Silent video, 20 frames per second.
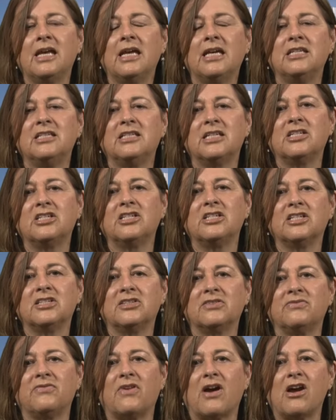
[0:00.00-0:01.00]
Indigenous
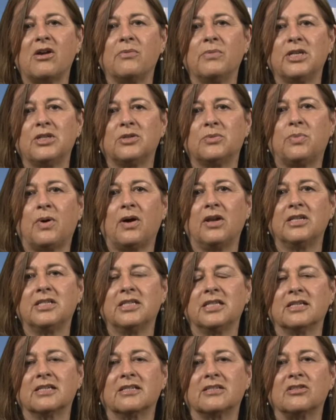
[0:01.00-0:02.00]
environmental
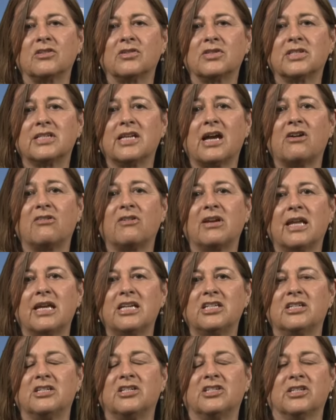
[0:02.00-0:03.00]
politics looks at our
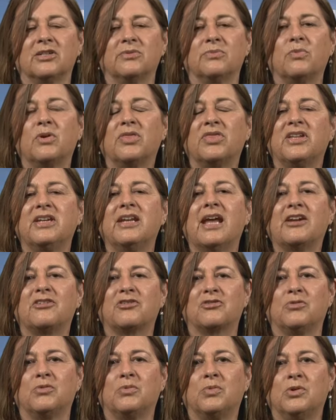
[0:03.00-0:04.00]
relationship with the
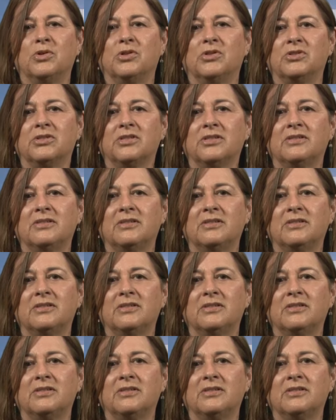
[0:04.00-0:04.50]
natural world.